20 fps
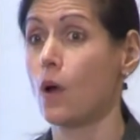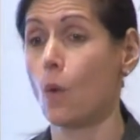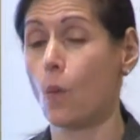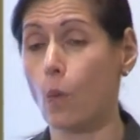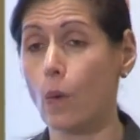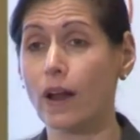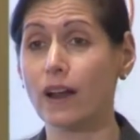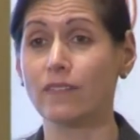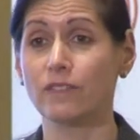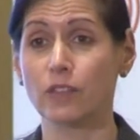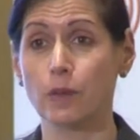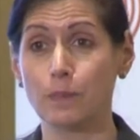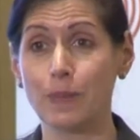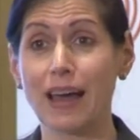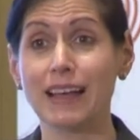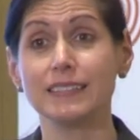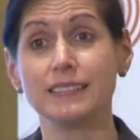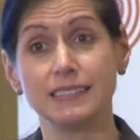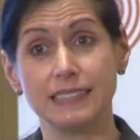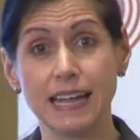one of the
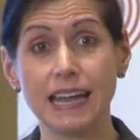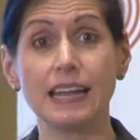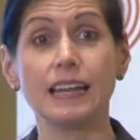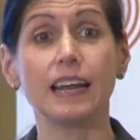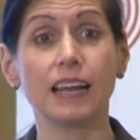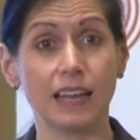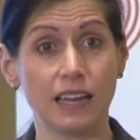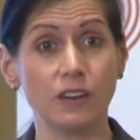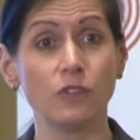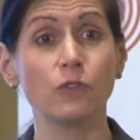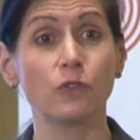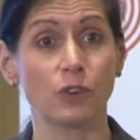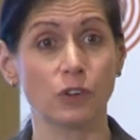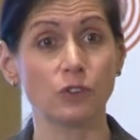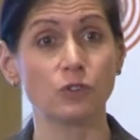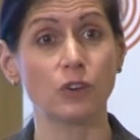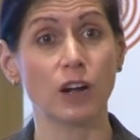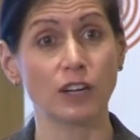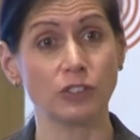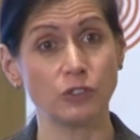best data
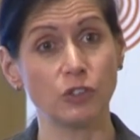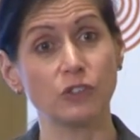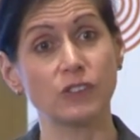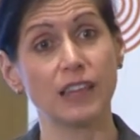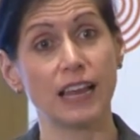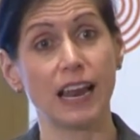infrastructures